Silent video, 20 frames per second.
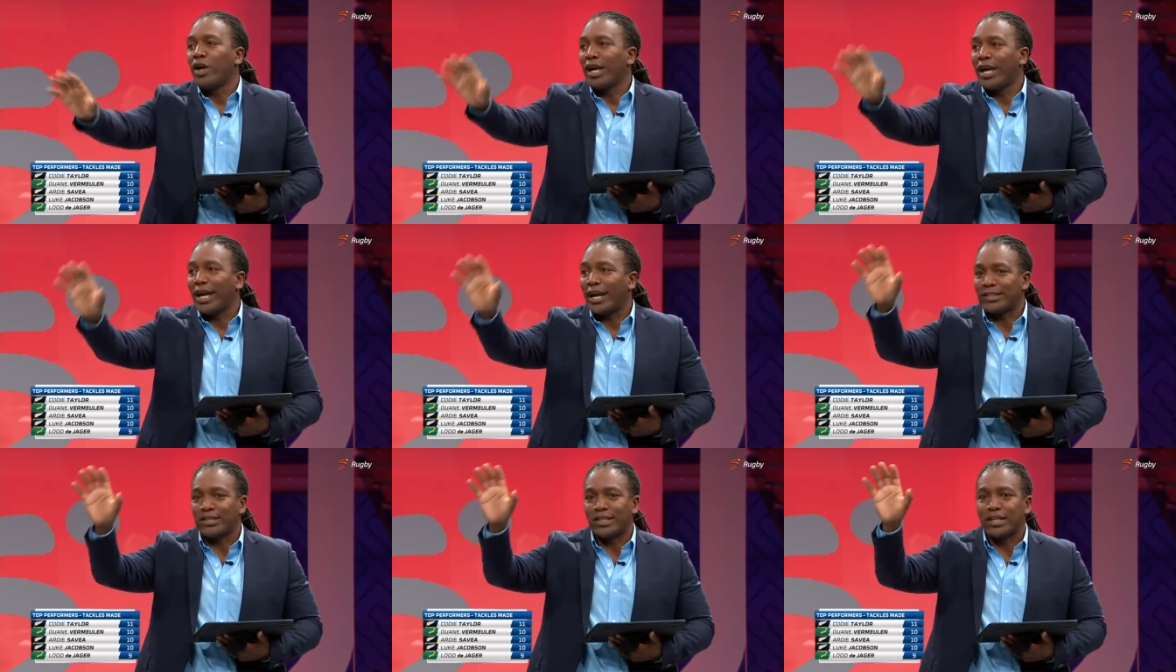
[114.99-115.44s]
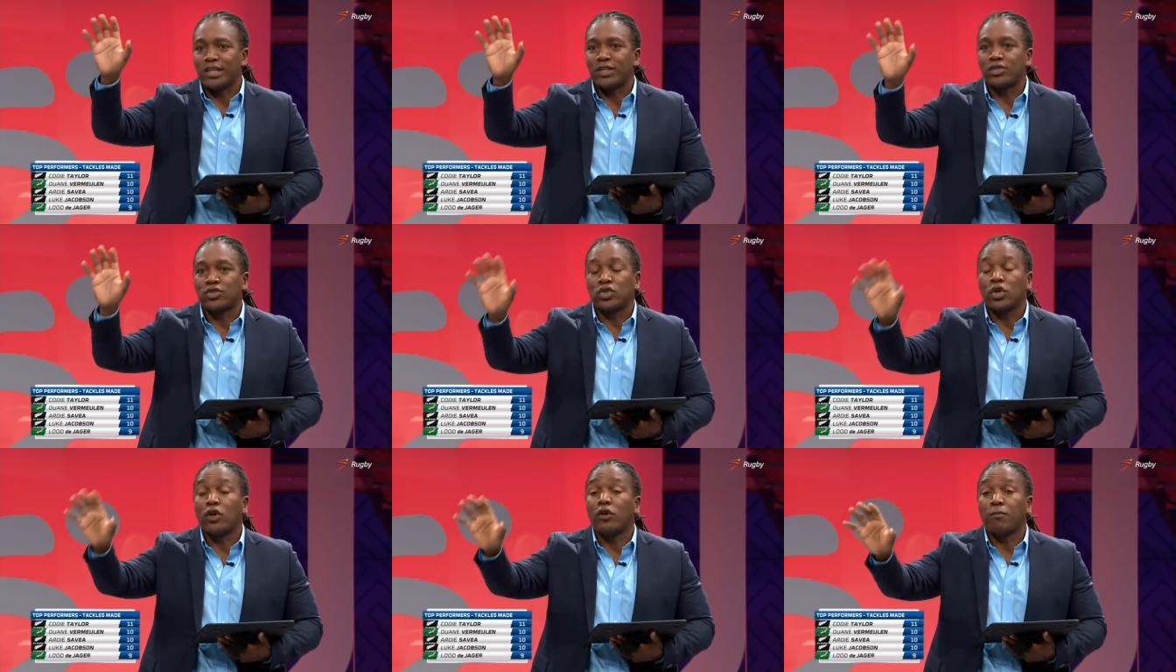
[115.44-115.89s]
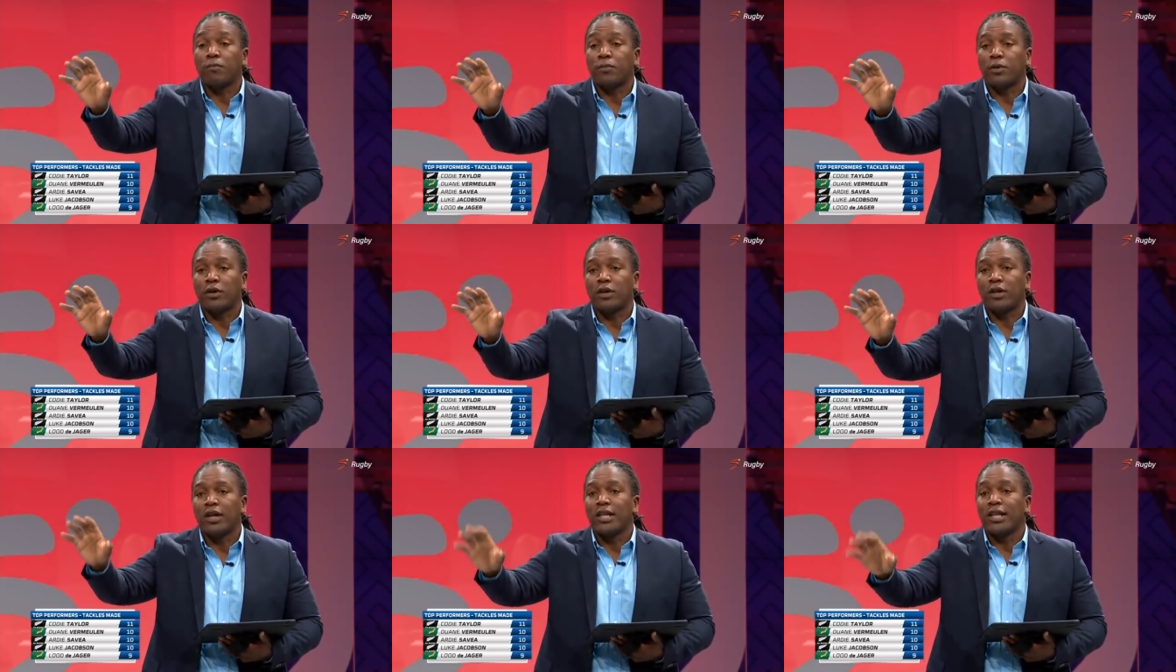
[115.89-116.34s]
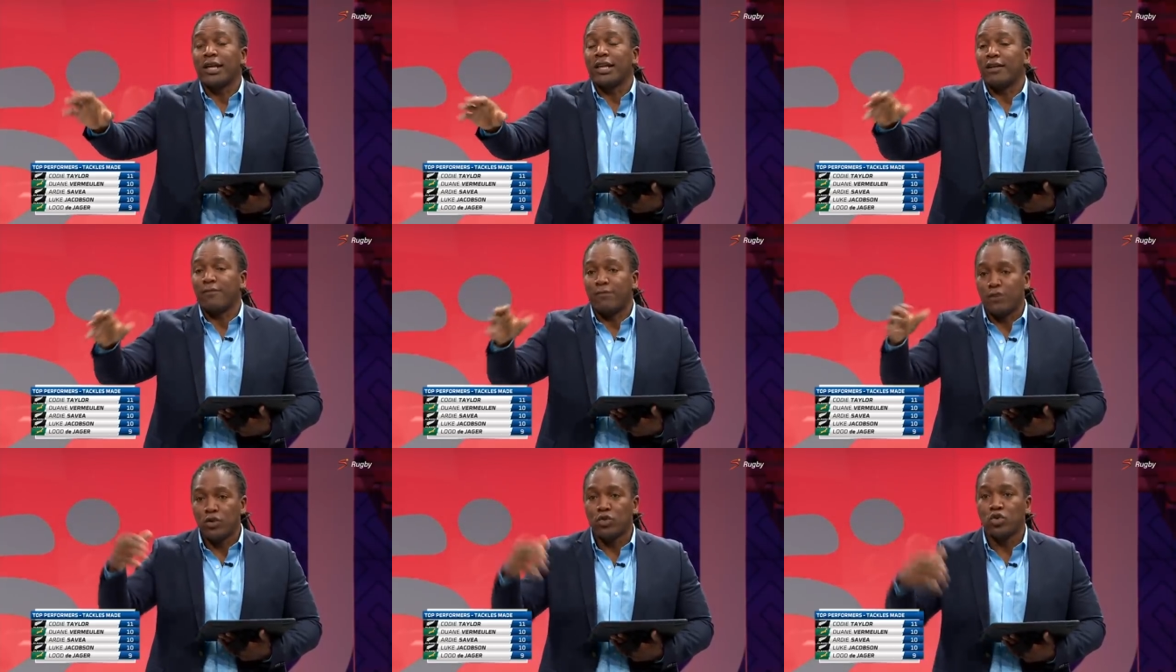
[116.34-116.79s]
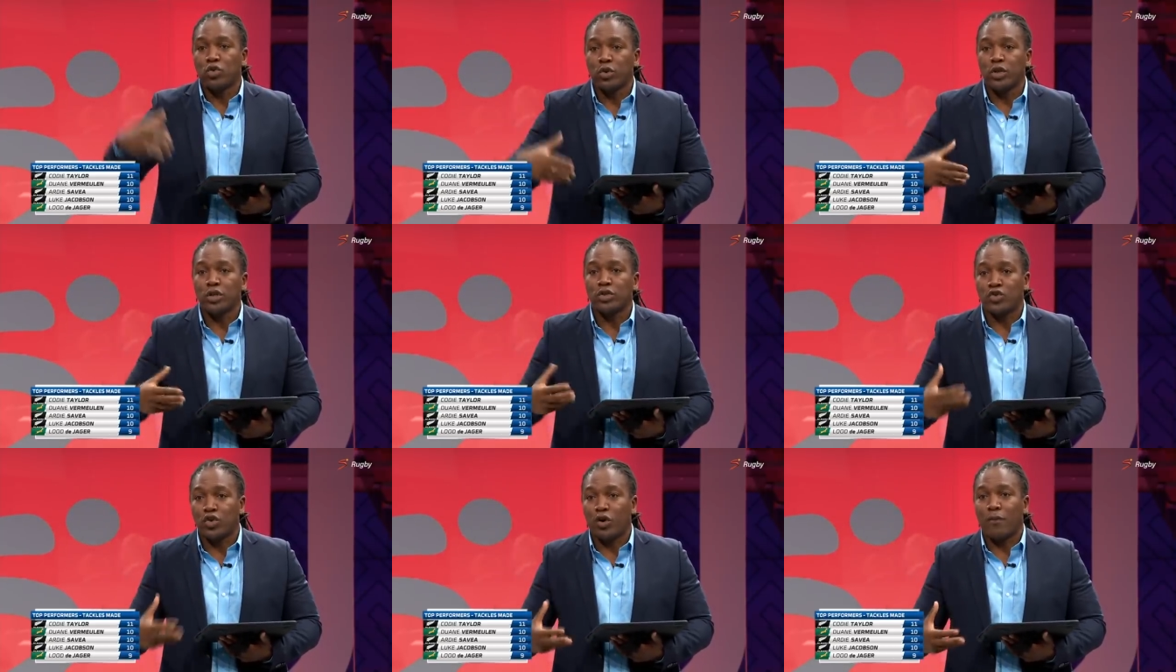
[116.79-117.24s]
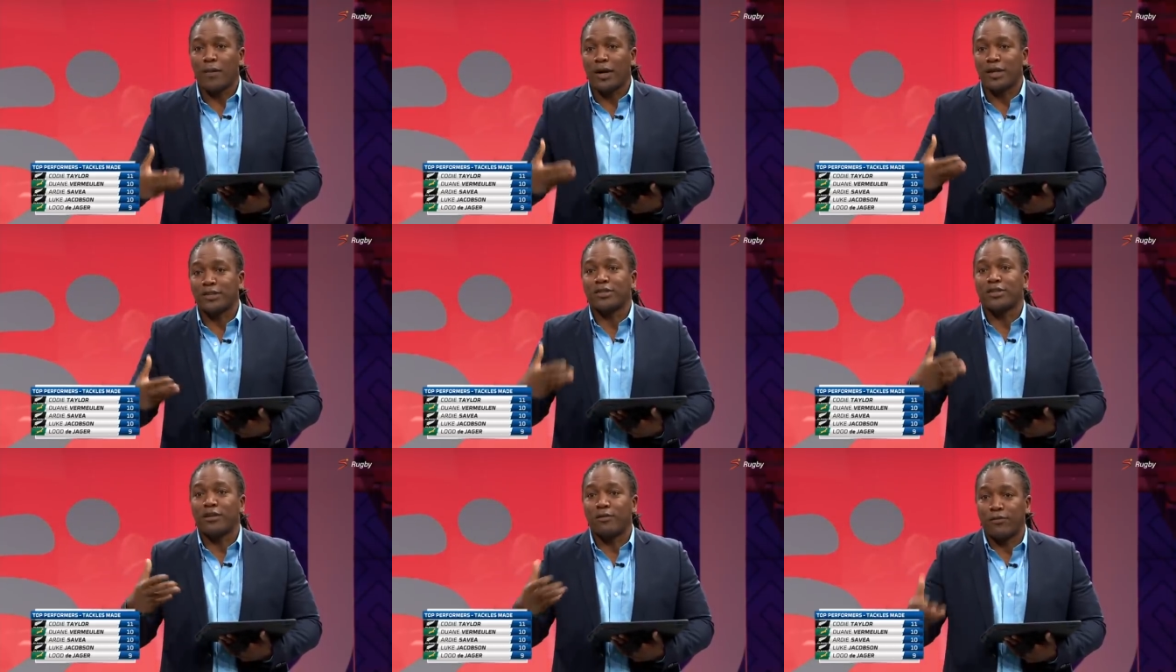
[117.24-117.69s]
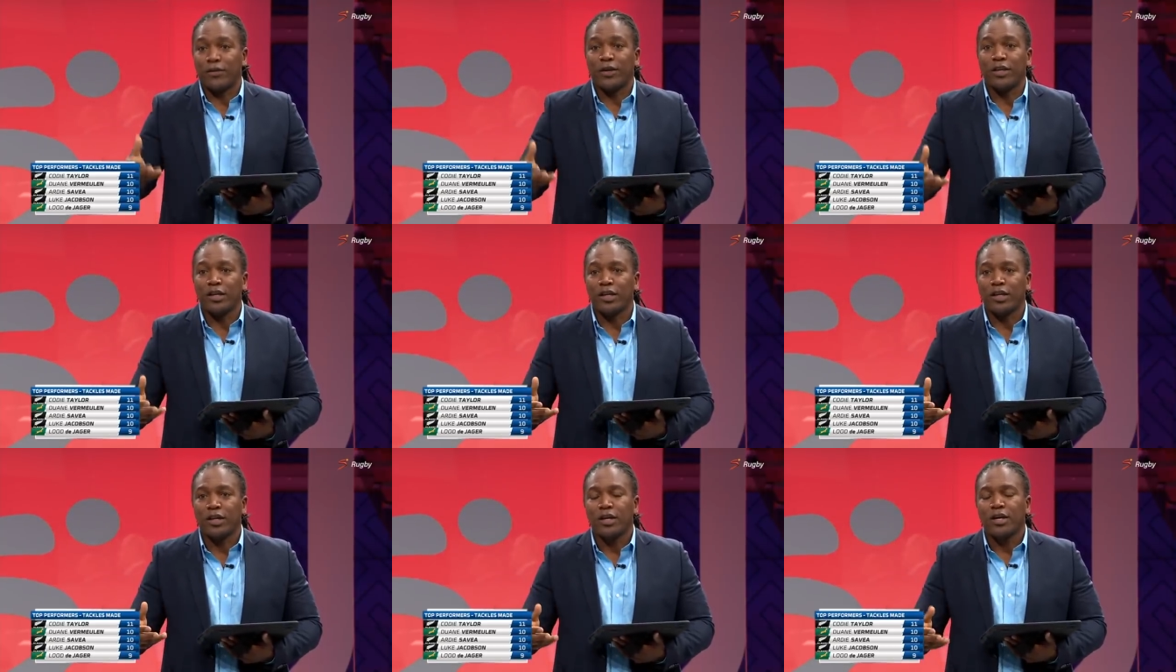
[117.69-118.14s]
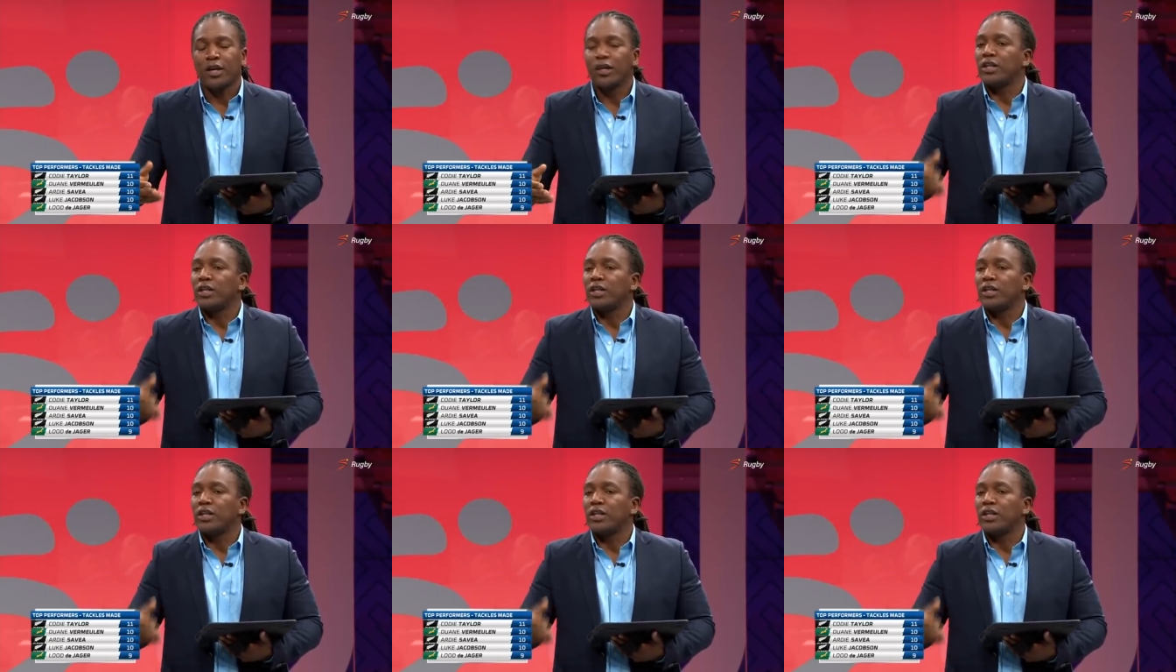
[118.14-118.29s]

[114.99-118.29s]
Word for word: as an example that if you do your job as a defender,